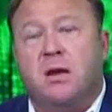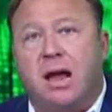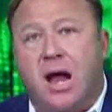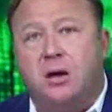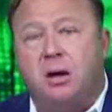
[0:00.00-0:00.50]

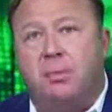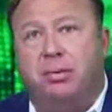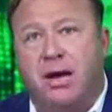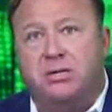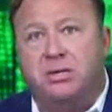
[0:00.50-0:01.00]
that land on
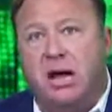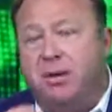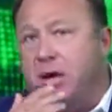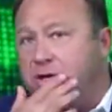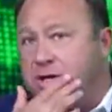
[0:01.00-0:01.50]
airplanes and
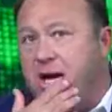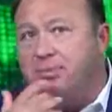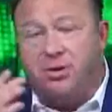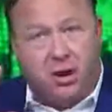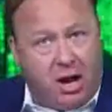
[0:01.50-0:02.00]
come in on
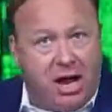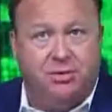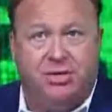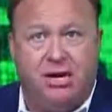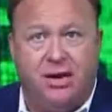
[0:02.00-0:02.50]
ships. They're not
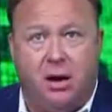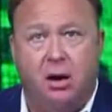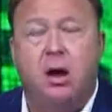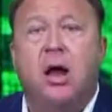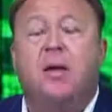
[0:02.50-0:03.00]
allowed to stay
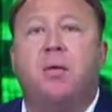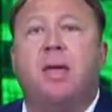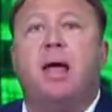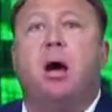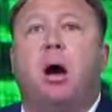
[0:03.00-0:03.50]
there. And
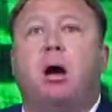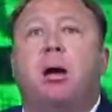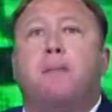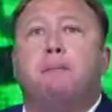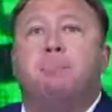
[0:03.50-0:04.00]
then they
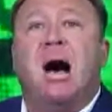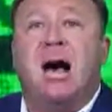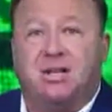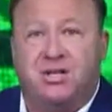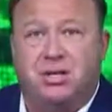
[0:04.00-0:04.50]
are
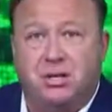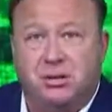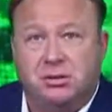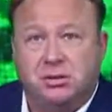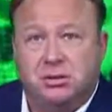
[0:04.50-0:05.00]
bussed
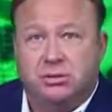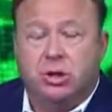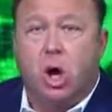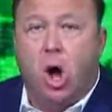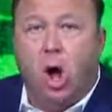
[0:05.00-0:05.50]

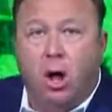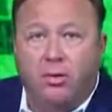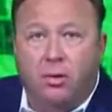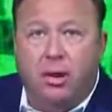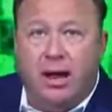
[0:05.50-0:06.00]

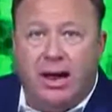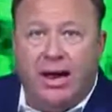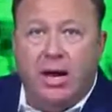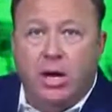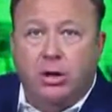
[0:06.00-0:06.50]
all the
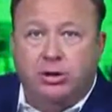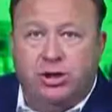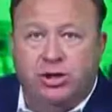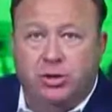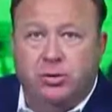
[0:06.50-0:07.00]
way
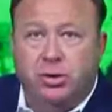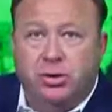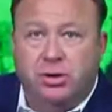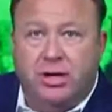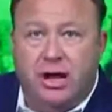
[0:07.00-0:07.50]
to
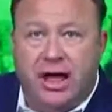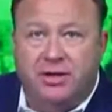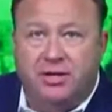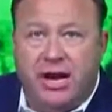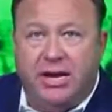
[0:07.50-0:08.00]
the
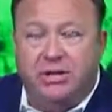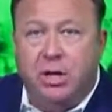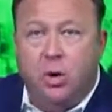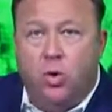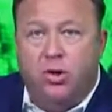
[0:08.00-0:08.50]
United
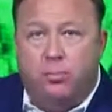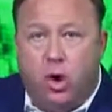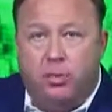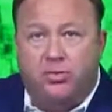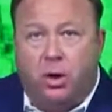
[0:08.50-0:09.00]
States, where the
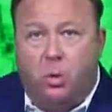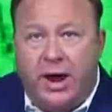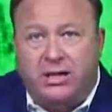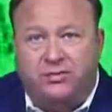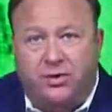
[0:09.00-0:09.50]
Border Patrol
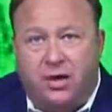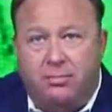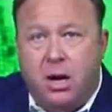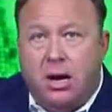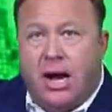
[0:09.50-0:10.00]
waits for
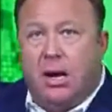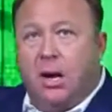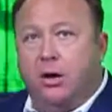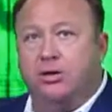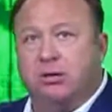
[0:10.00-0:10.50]
them
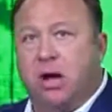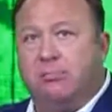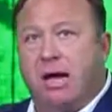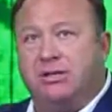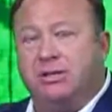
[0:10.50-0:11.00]
and loads them
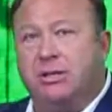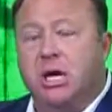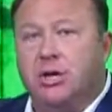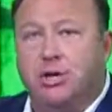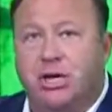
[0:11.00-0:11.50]
on
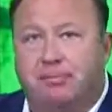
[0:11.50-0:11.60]
buses to